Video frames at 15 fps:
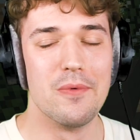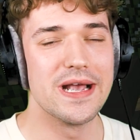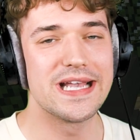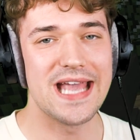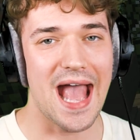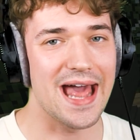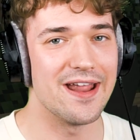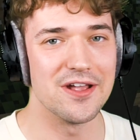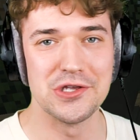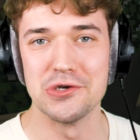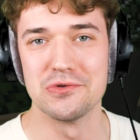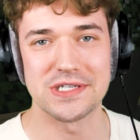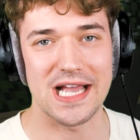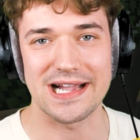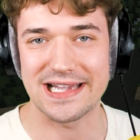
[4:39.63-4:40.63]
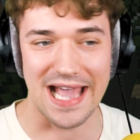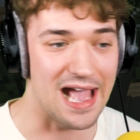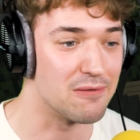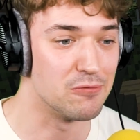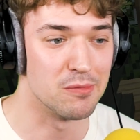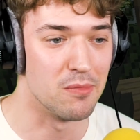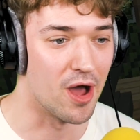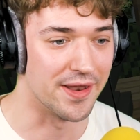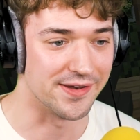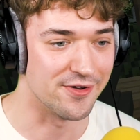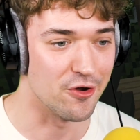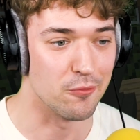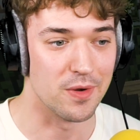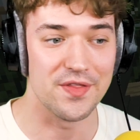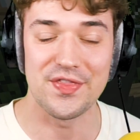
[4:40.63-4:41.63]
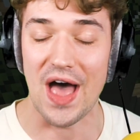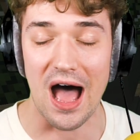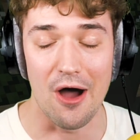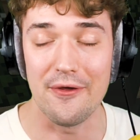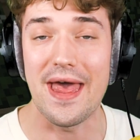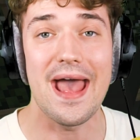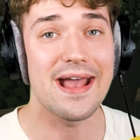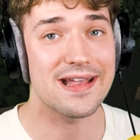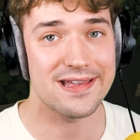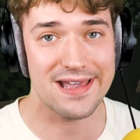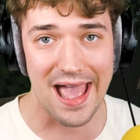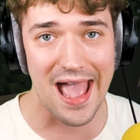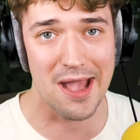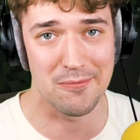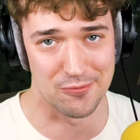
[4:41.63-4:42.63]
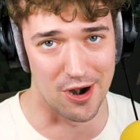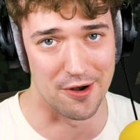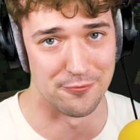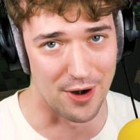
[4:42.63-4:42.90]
we cannot use a camera monitor without a camera,